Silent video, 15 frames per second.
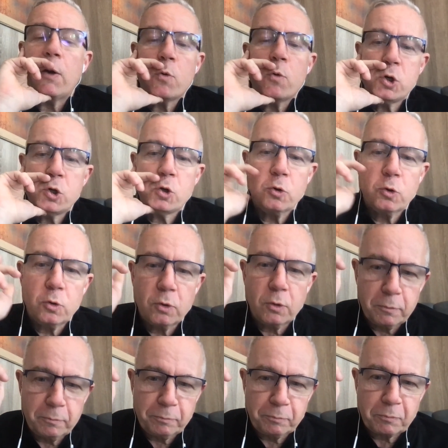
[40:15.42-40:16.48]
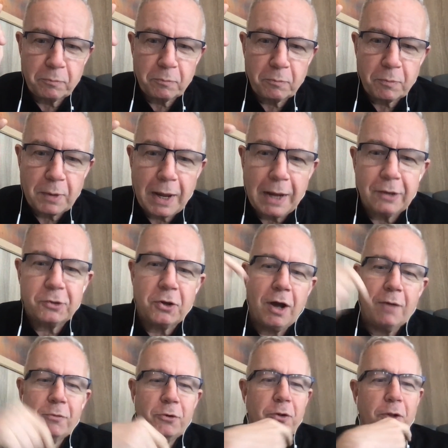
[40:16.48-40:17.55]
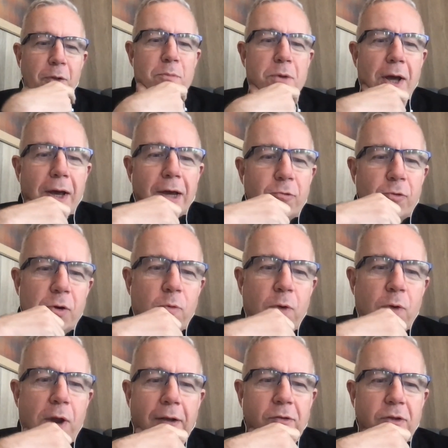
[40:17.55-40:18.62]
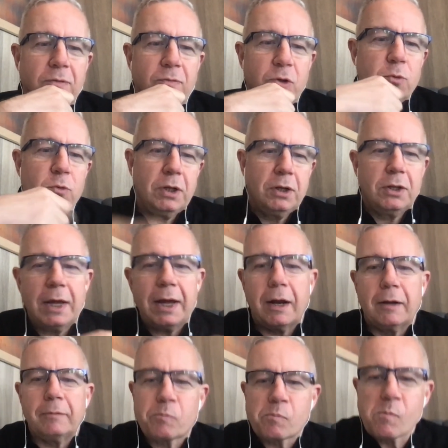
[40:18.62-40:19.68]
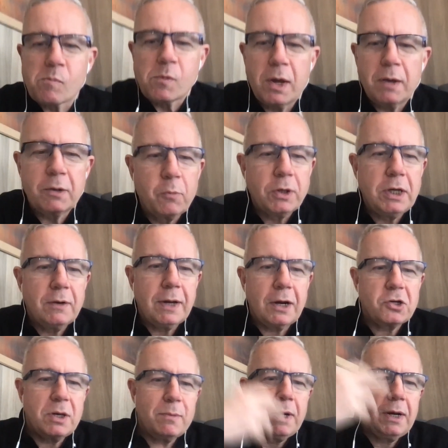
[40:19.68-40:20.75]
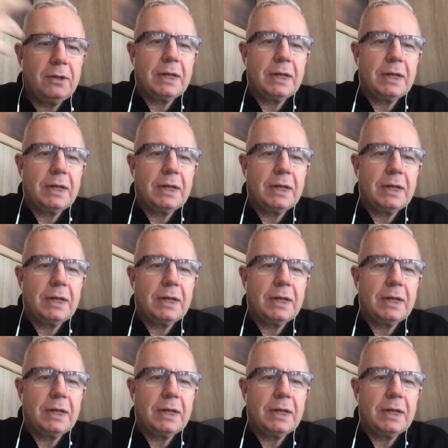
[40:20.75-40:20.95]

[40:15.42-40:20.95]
would your ex-Harvard alumni react if you did that? Yeah, when you'd actually made